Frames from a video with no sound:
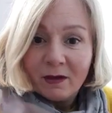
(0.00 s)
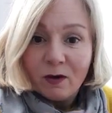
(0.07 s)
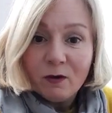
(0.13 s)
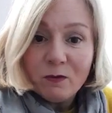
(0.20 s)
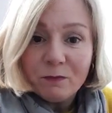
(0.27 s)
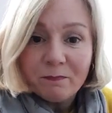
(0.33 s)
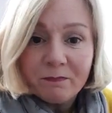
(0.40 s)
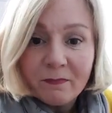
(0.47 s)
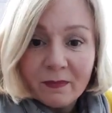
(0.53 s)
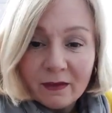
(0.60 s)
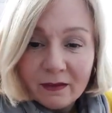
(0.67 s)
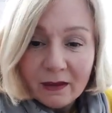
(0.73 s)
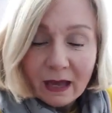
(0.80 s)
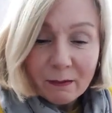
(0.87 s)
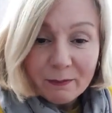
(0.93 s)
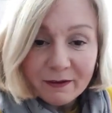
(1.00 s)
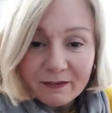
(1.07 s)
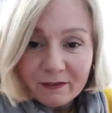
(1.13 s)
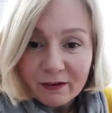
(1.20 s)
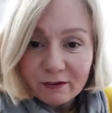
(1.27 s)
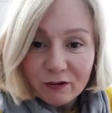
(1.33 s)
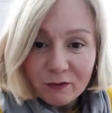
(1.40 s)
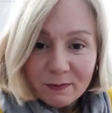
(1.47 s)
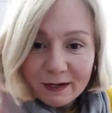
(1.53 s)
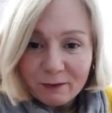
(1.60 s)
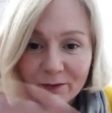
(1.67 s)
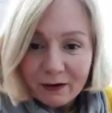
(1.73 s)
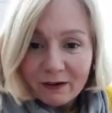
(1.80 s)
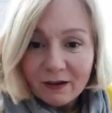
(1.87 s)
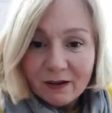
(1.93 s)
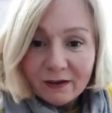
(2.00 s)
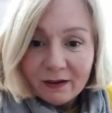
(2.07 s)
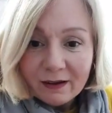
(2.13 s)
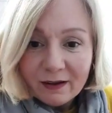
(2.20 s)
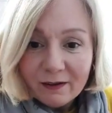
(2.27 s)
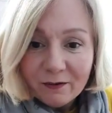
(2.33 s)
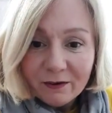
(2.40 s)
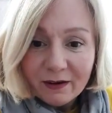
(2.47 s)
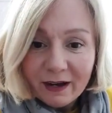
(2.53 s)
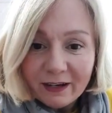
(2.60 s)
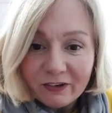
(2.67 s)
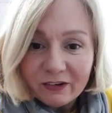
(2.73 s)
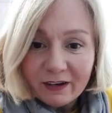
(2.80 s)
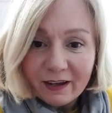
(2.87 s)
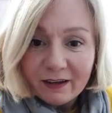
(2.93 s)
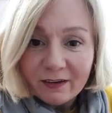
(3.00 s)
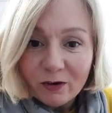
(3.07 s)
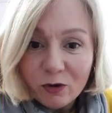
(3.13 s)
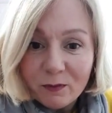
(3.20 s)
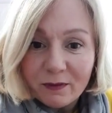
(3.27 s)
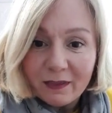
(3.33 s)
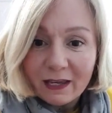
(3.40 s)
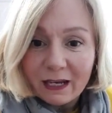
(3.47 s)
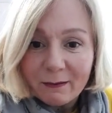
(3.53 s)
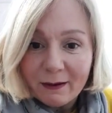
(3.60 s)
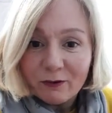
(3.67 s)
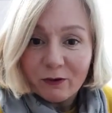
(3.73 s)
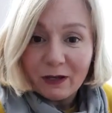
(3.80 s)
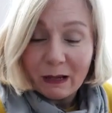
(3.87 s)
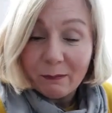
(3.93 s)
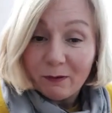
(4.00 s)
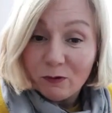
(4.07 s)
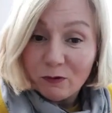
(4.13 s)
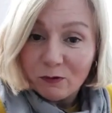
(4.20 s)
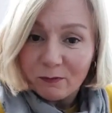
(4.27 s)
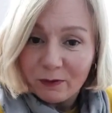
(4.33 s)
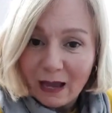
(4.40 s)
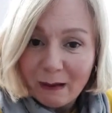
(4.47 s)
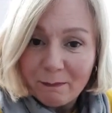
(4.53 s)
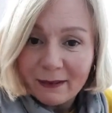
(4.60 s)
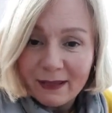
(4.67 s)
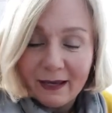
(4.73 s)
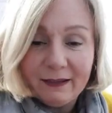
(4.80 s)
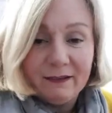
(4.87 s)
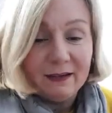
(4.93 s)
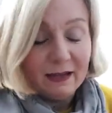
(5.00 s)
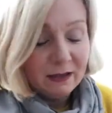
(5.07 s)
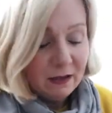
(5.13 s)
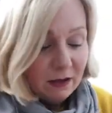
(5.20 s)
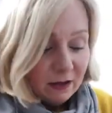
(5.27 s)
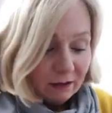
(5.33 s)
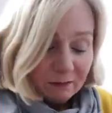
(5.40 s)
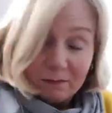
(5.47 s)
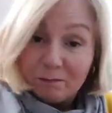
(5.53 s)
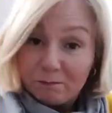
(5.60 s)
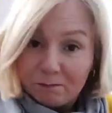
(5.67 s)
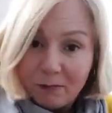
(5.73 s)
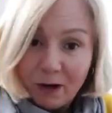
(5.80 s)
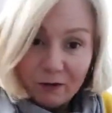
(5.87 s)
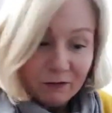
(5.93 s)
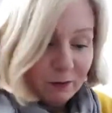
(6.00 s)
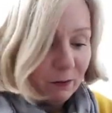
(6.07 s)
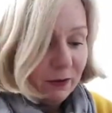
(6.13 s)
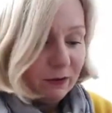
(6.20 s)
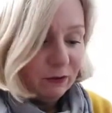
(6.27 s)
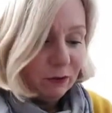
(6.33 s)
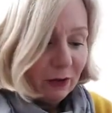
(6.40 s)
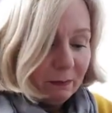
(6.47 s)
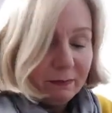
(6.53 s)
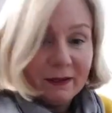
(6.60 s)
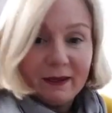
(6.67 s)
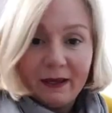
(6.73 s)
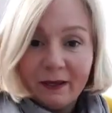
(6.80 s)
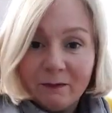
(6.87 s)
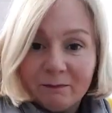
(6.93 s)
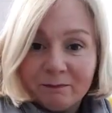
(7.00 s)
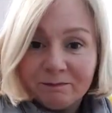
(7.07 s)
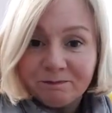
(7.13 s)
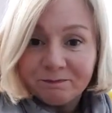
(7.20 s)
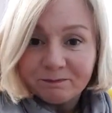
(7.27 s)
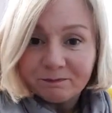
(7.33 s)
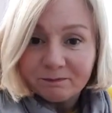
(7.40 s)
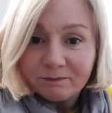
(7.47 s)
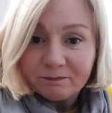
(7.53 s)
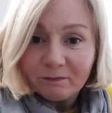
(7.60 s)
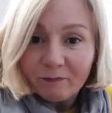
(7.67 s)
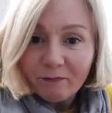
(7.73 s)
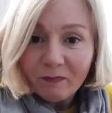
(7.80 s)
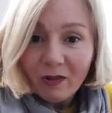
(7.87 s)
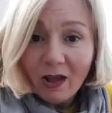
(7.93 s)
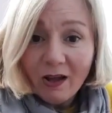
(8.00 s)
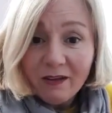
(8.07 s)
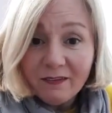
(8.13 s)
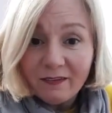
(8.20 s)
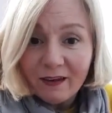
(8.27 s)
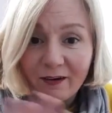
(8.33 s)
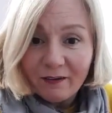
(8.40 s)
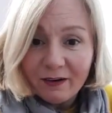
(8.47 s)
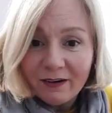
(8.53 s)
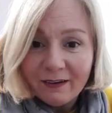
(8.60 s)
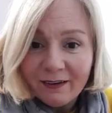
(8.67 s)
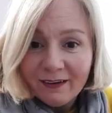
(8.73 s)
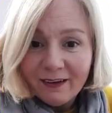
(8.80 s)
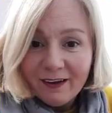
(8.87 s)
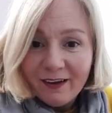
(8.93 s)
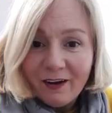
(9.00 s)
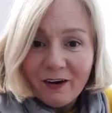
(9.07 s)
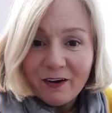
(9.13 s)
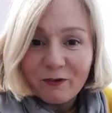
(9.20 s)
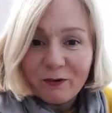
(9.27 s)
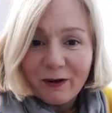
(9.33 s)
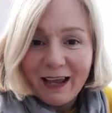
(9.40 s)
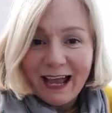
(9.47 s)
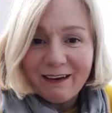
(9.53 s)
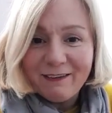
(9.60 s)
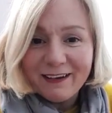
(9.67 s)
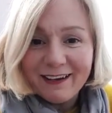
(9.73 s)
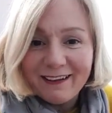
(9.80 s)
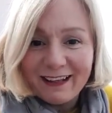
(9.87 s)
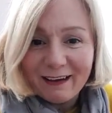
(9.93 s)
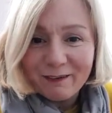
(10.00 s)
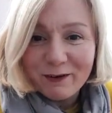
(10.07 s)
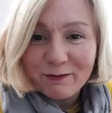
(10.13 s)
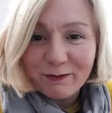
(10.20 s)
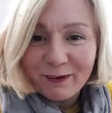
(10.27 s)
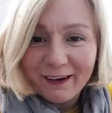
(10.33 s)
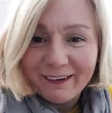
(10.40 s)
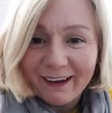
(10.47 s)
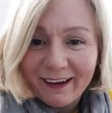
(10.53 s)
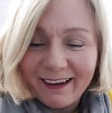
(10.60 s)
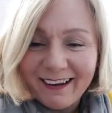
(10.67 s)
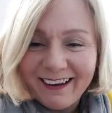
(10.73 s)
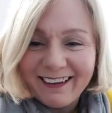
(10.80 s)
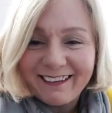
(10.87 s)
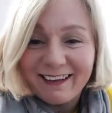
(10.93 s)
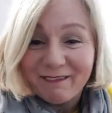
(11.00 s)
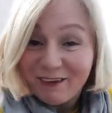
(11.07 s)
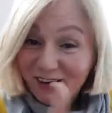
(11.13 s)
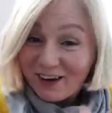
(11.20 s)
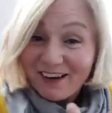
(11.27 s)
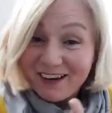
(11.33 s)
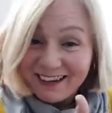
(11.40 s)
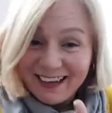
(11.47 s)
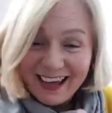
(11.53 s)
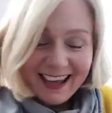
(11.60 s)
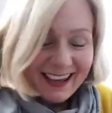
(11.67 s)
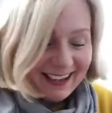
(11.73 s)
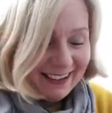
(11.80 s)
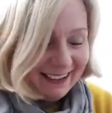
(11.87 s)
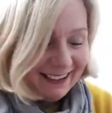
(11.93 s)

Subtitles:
Oh, everybody's got too many questions. Oh, hi Jeanette. Oh, we're thinking about doing applique today. Perfect way to do applique. Hi Sarah. Oh, it's great having this every Friday. Hi Sarah. Oh, yay.